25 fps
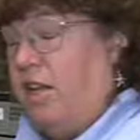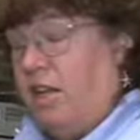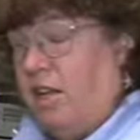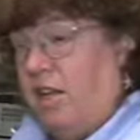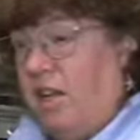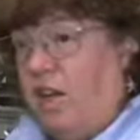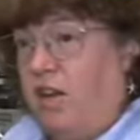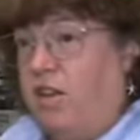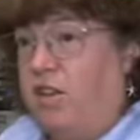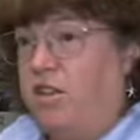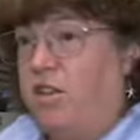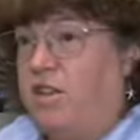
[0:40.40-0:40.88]
You
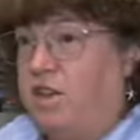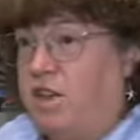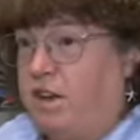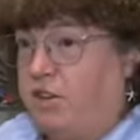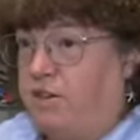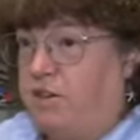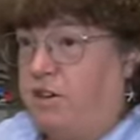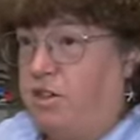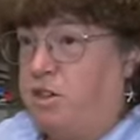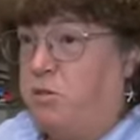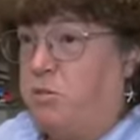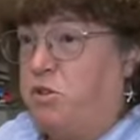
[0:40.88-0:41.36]
hear the
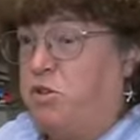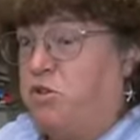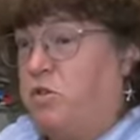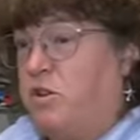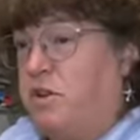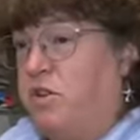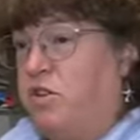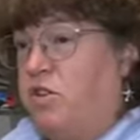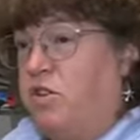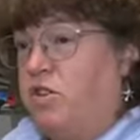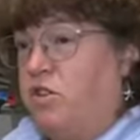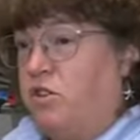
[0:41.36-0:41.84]
difference
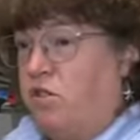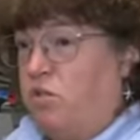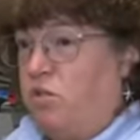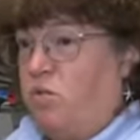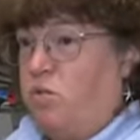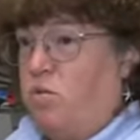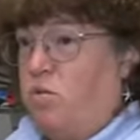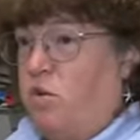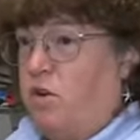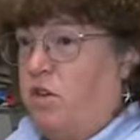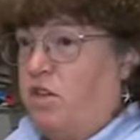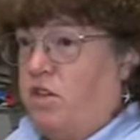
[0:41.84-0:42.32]
between the two.
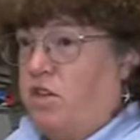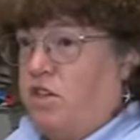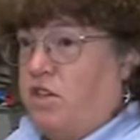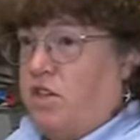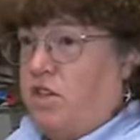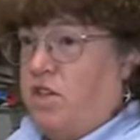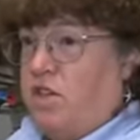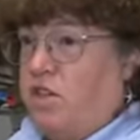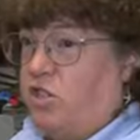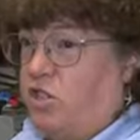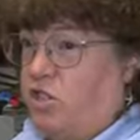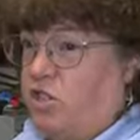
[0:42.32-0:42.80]
One is
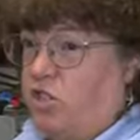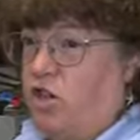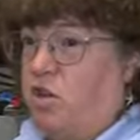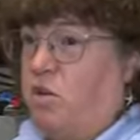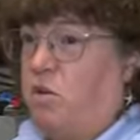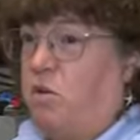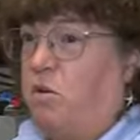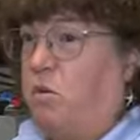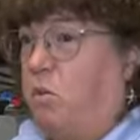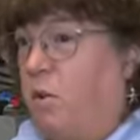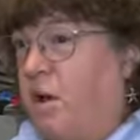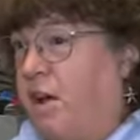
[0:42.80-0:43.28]
kind of
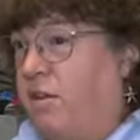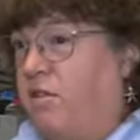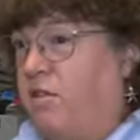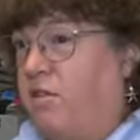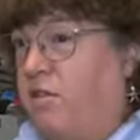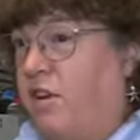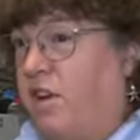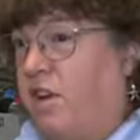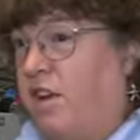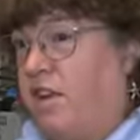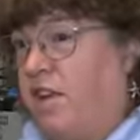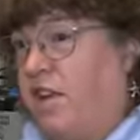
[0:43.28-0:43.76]
slow and
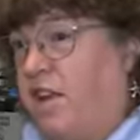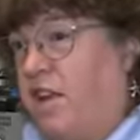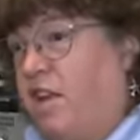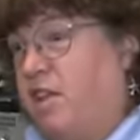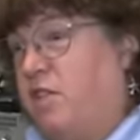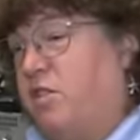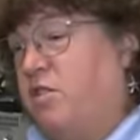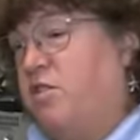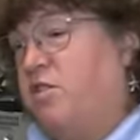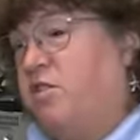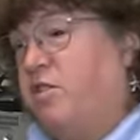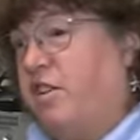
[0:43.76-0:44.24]
wavery, and the
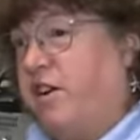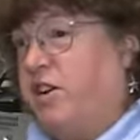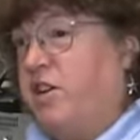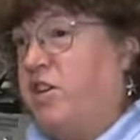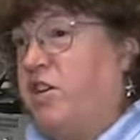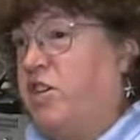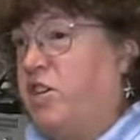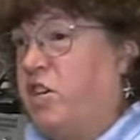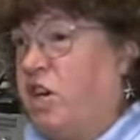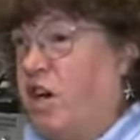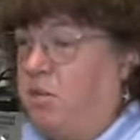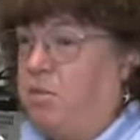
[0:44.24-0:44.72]
other is very
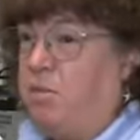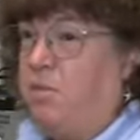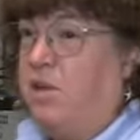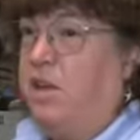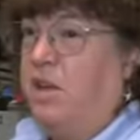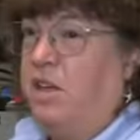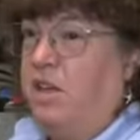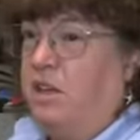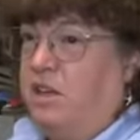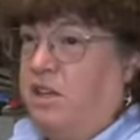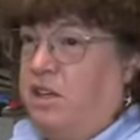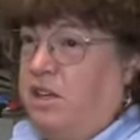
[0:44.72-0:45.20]
sharp,
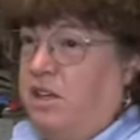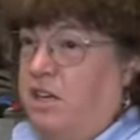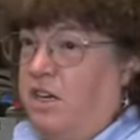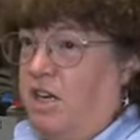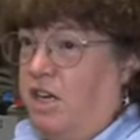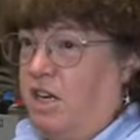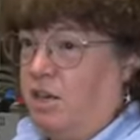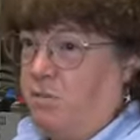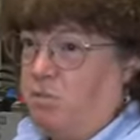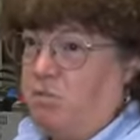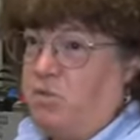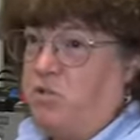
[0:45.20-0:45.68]
little
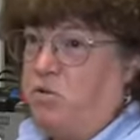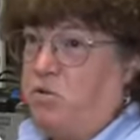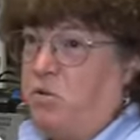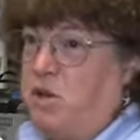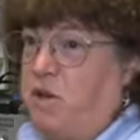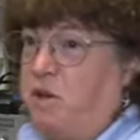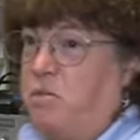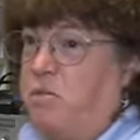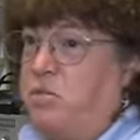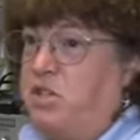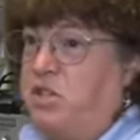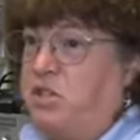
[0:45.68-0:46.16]

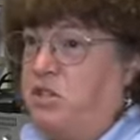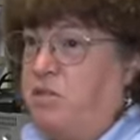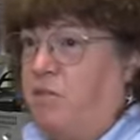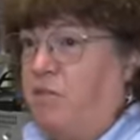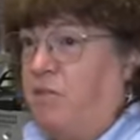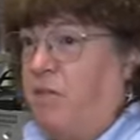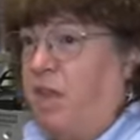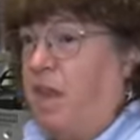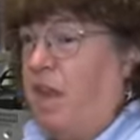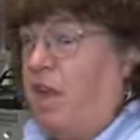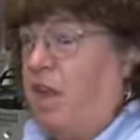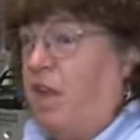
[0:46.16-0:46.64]
upsweeps.
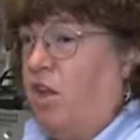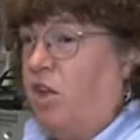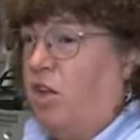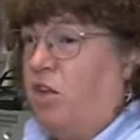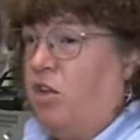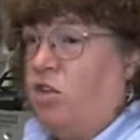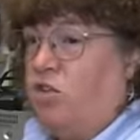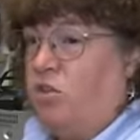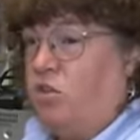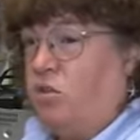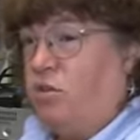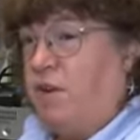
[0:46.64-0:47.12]

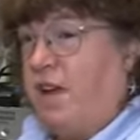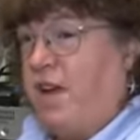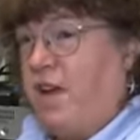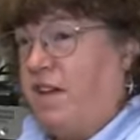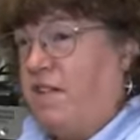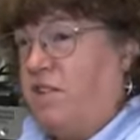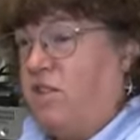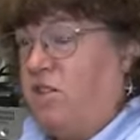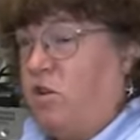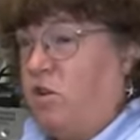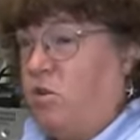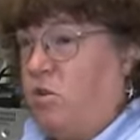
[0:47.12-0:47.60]
So we
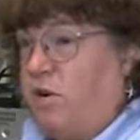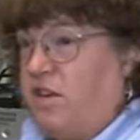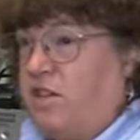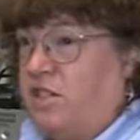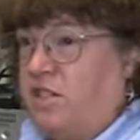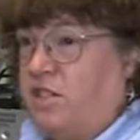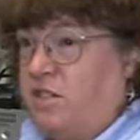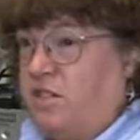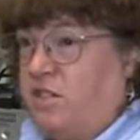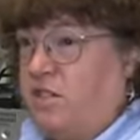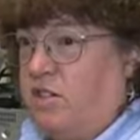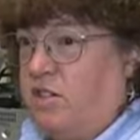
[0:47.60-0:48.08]
asked the
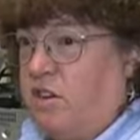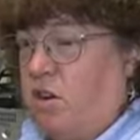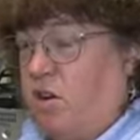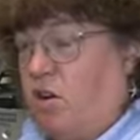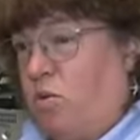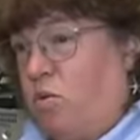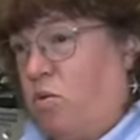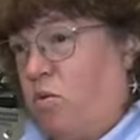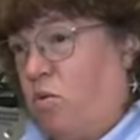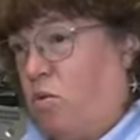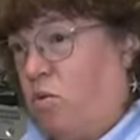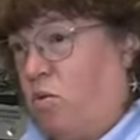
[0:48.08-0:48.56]
question,
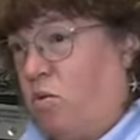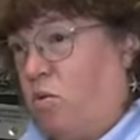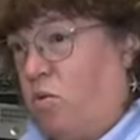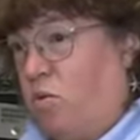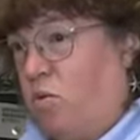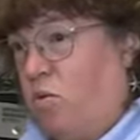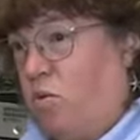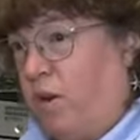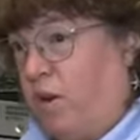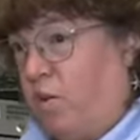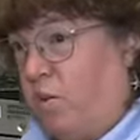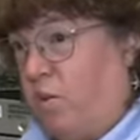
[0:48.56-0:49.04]

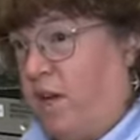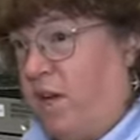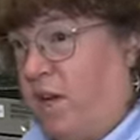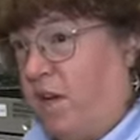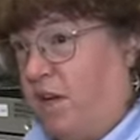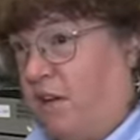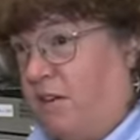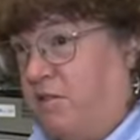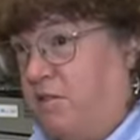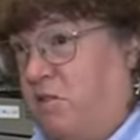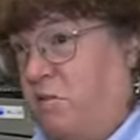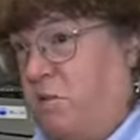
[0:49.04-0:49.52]
when a whale
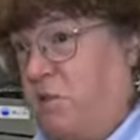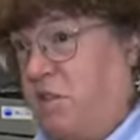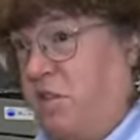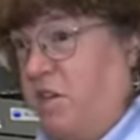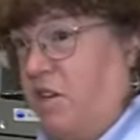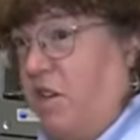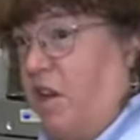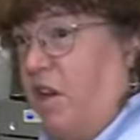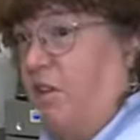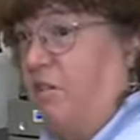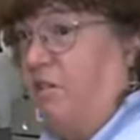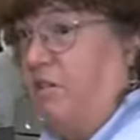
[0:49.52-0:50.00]
lives with a
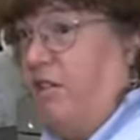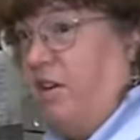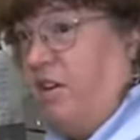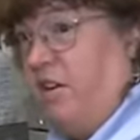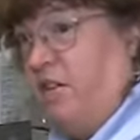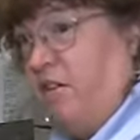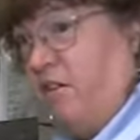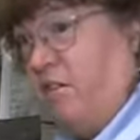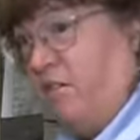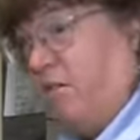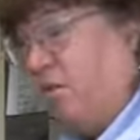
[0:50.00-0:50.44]
dolphin,